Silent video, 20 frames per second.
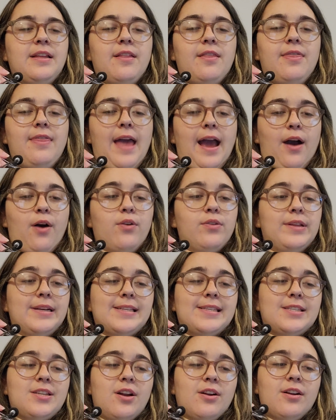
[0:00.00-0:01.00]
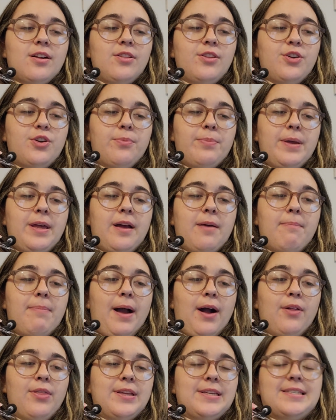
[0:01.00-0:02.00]
Now, let's talk a little bit
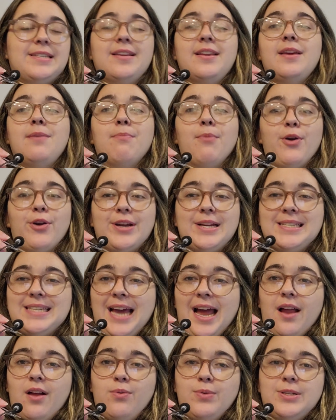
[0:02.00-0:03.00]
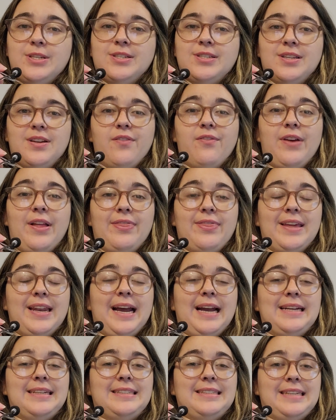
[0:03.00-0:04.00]
about the City Mercantile, which is an event that
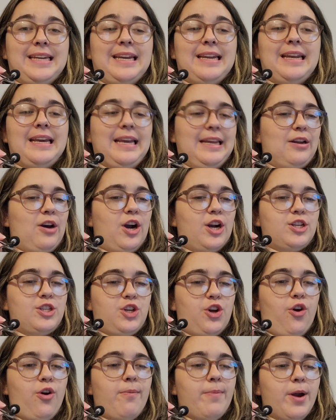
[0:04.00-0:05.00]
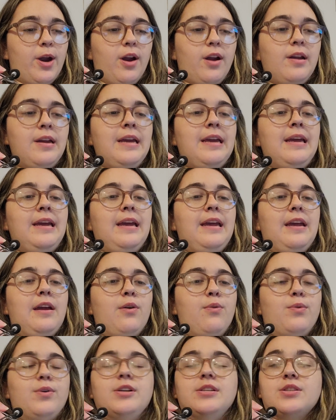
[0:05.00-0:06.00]
I did in October.
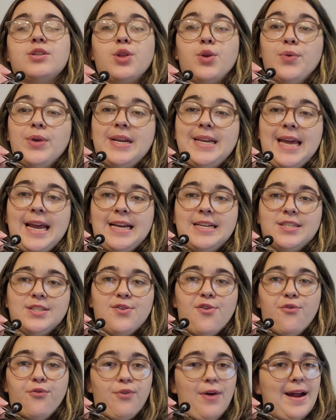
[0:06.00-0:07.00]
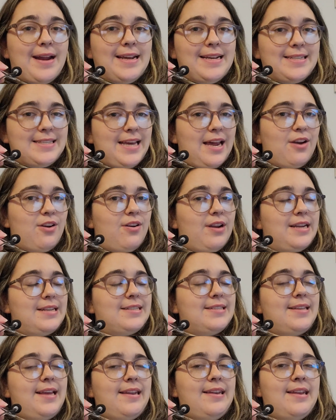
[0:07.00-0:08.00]
It was 3 days, so Friday, Saturday,
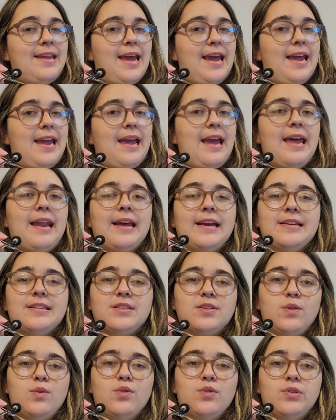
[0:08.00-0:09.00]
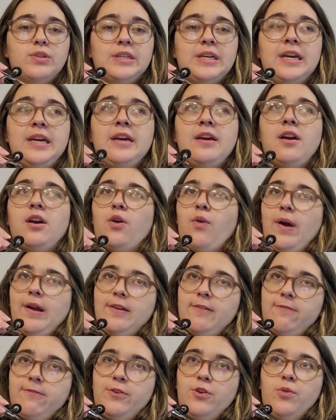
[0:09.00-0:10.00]
Sunday, and I sold
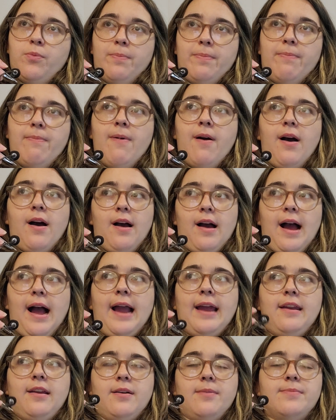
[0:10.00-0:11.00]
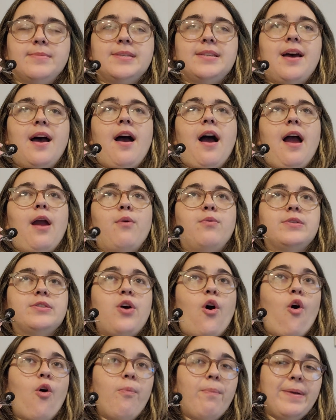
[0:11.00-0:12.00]
quite a few items. I was
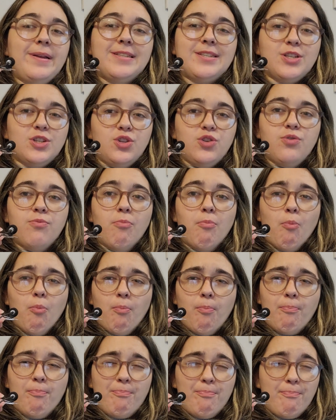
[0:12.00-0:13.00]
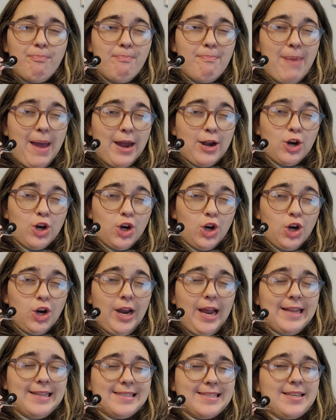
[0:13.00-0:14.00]
hoping to do better
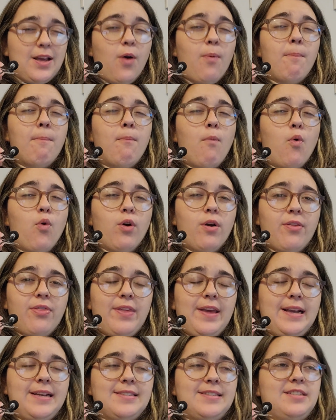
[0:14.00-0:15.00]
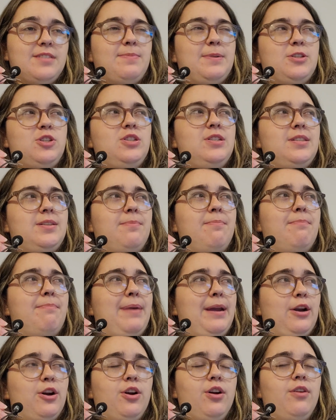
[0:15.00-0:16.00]
and sell more things, especially some
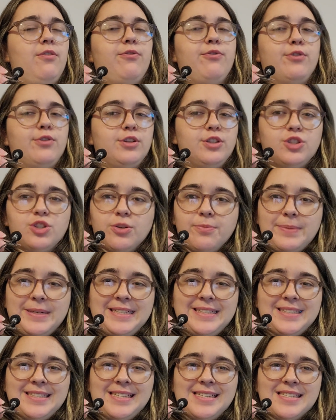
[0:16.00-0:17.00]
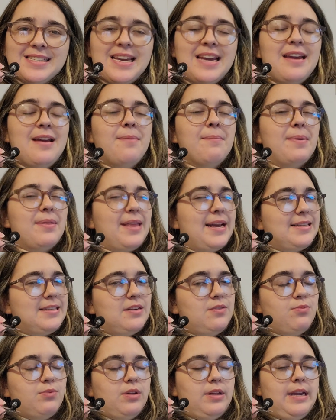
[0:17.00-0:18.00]
bigger furniture pieces, but that
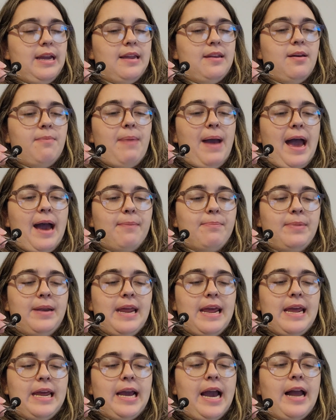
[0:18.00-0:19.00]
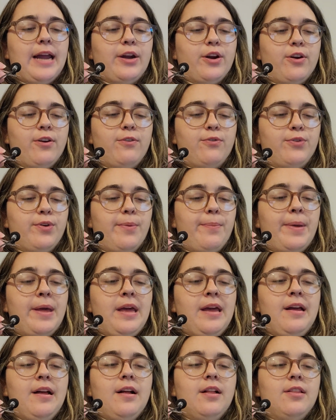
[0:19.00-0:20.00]
didn't really end up happening. I heard from
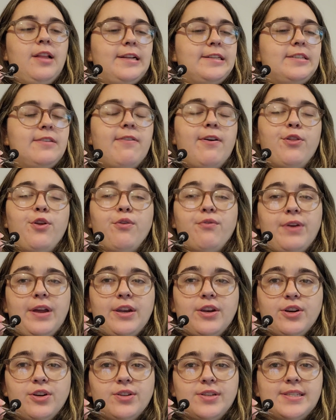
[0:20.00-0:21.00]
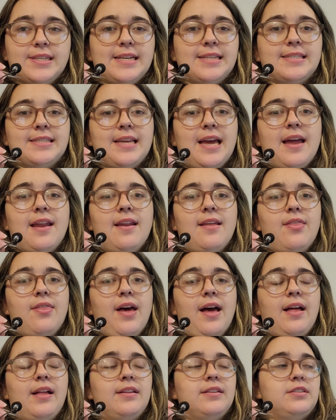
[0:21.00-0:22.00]
lots of other vendors that said
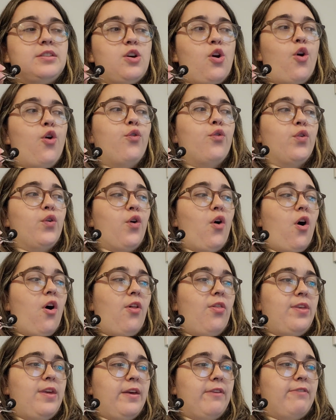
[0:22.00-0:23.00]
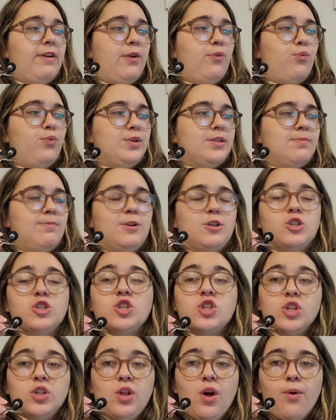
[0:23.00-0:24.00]
that overall the event was much
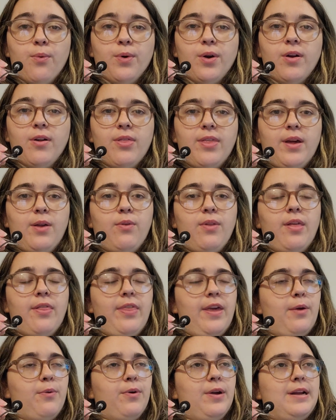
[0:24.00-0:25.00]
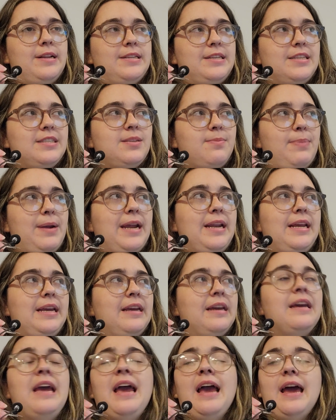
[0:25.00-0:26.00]
slower than they were
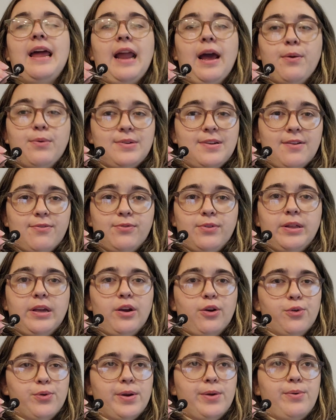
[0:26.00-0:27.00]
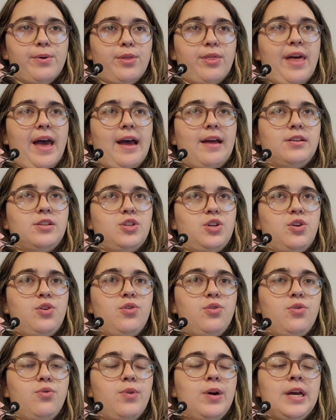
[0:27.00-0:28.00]
anticipating, and I would definitely agree with that
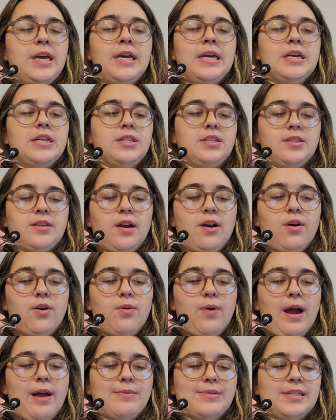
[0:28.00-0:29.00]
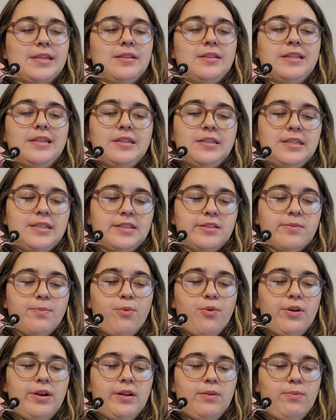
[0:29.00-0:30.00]
too. So I was a little
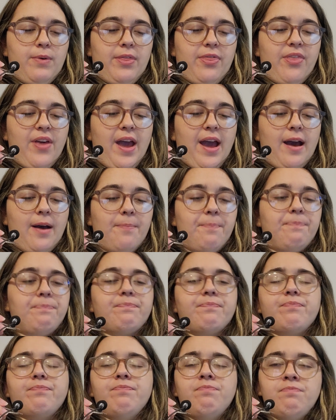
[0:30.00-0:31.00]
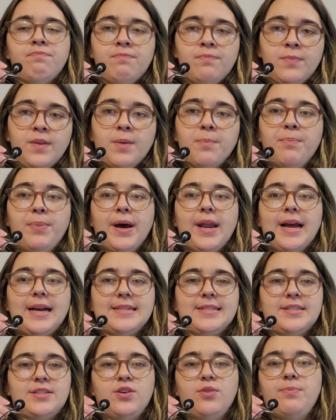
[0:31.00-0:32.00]
disappointed with that, but I
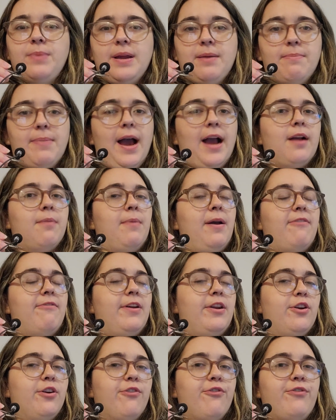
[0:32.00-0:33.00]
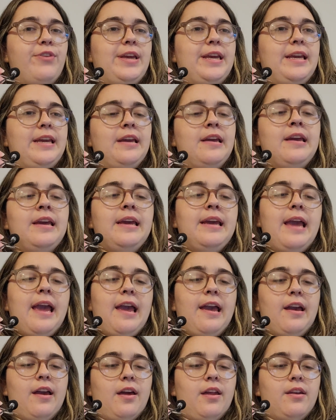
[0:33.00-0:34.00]
still made back my vendor fee
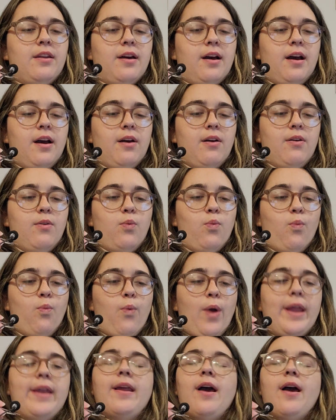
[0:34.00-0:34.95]
and went